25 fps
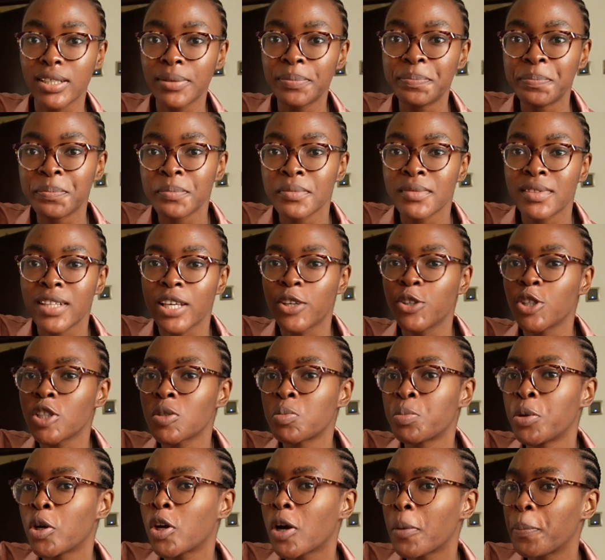No, and you just
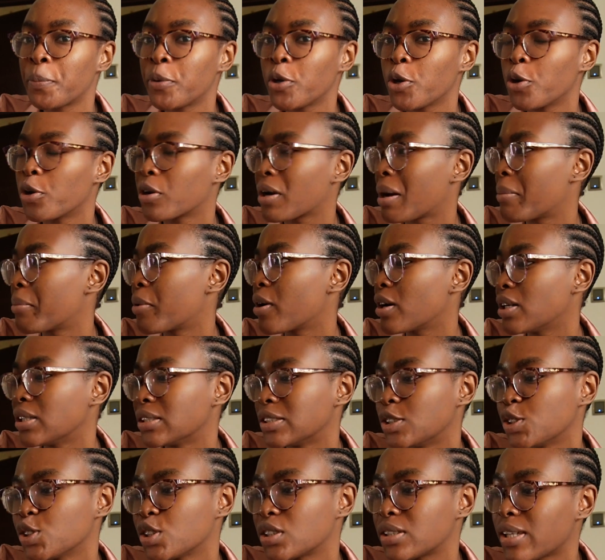pick up your camera
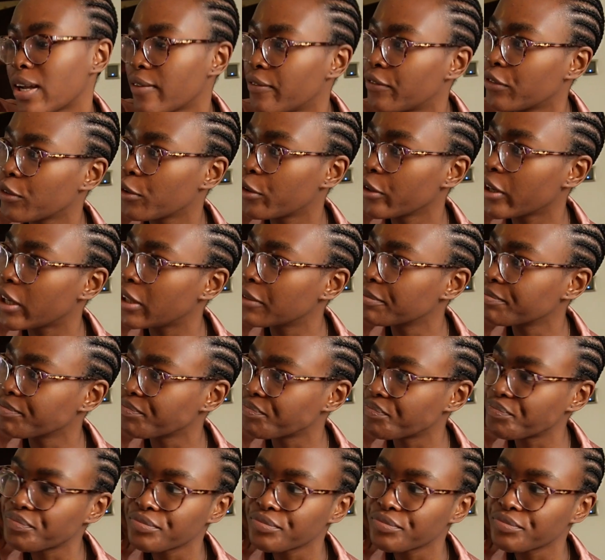and just start vlogging.